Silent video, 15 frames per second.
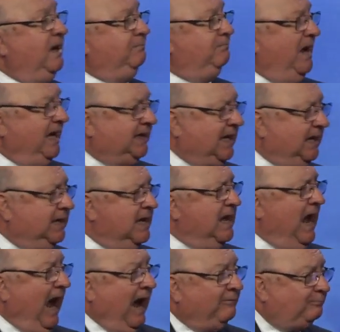been making
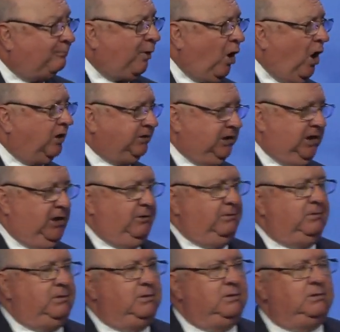have brought you.
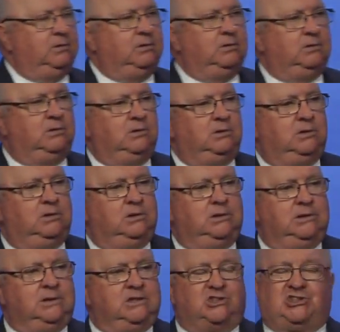
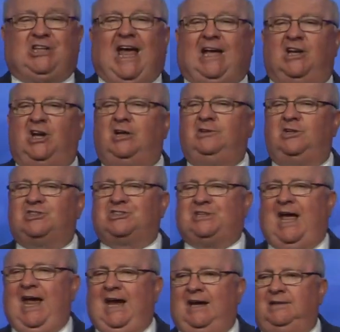Second,
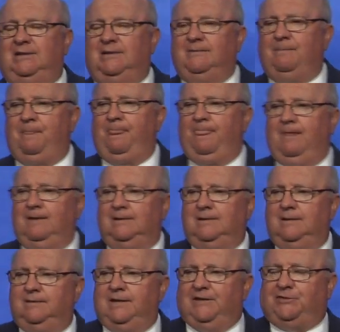understand
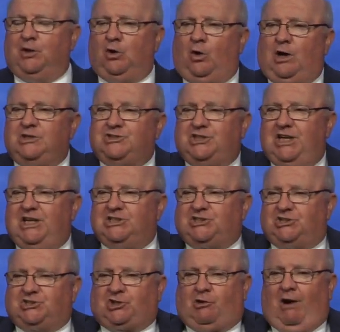that the Lord
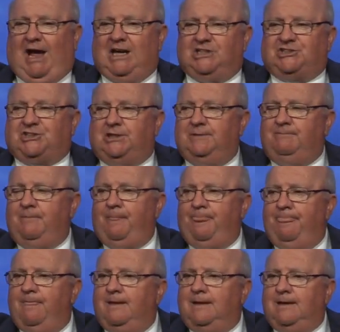Jesus Christ
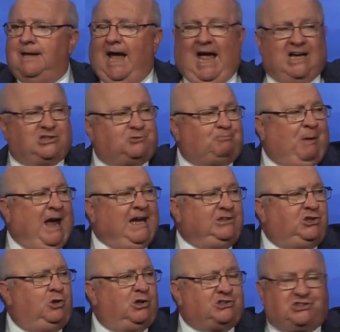has
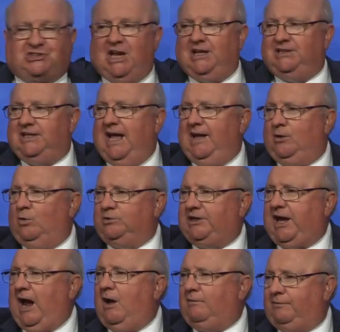paid your sin debt on
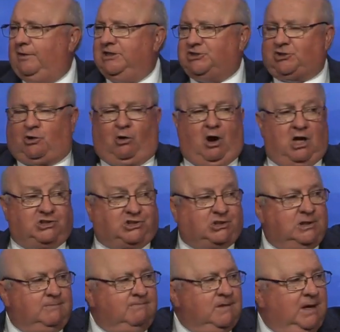Calvary's cross.
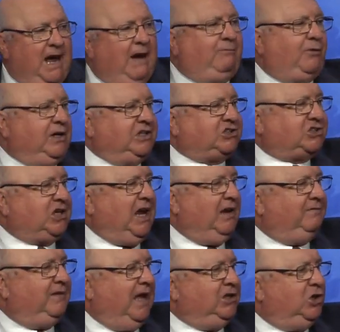Every
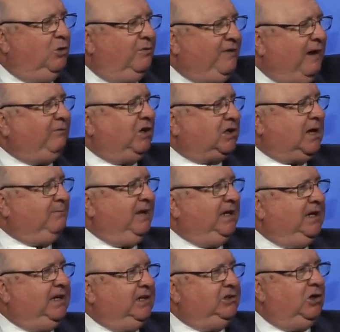sin that you've ever
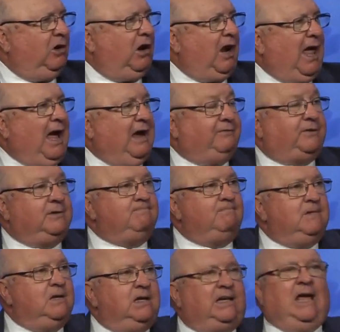committed in your life
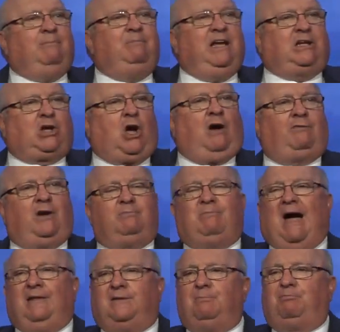can be covered
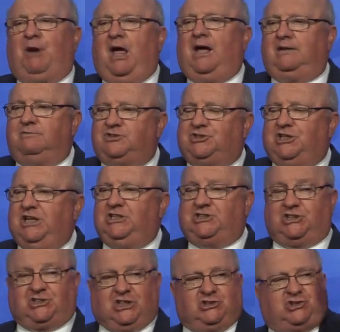by the blood of
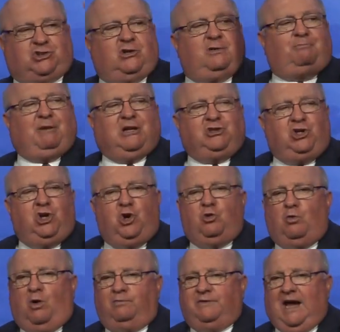Jesus. It should have been
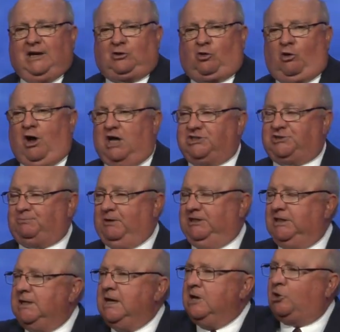you on that cross,
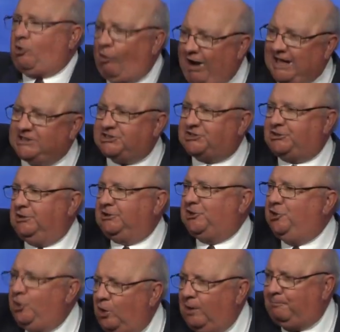but Christ took
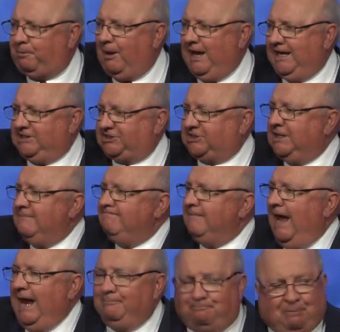your place
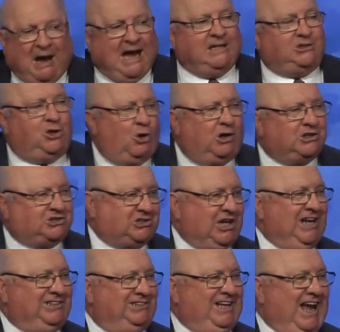and paid your
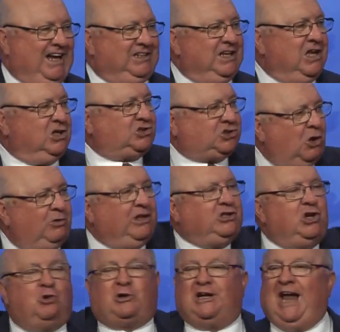sin debt so
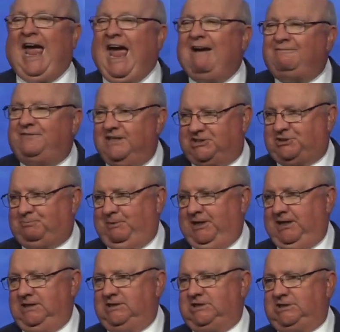that you could have this
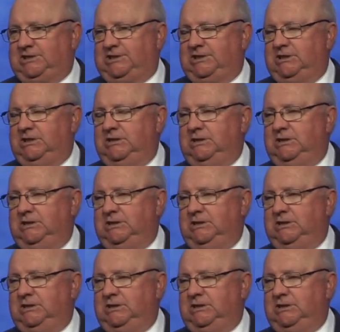peace.